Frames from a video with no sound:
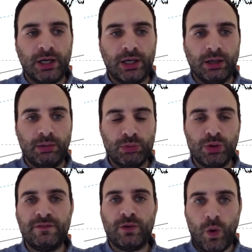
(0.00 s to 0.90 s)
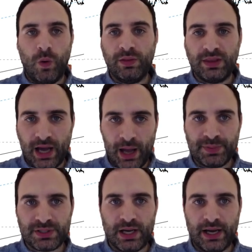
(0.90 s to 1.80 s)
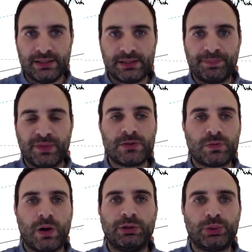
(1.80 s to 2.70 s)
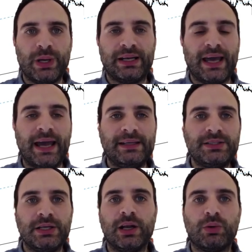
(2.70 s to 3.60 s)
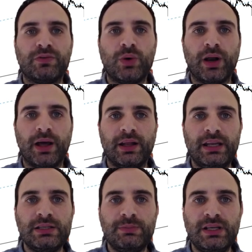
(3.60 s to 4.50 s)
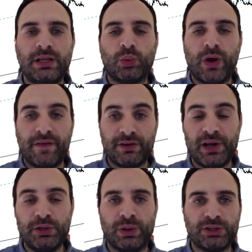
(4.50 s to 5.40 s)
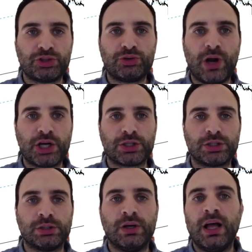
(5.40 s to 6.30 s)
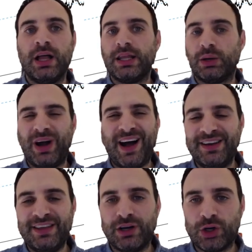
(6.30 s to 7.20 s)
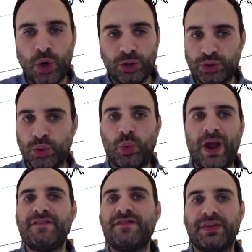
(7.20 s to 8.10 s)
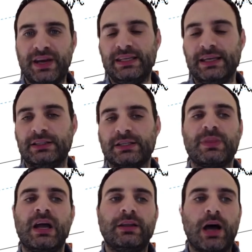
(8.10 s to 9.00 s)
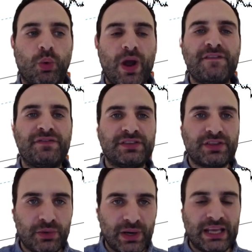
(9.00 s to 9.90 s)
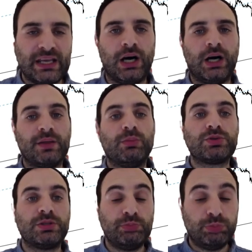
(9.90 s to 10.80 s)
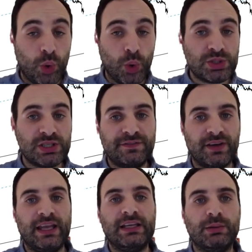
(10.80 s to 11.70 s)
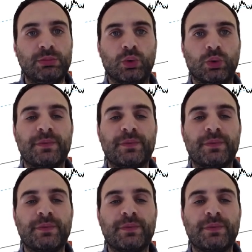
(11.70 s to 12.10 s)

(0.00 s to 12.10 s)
move on the upside. This is where we're trading, and internally we've got an intermediate wave, the red one structure, that we haven't even gone to wave 3 yet. Now waves 3 are the most impulsive in a move,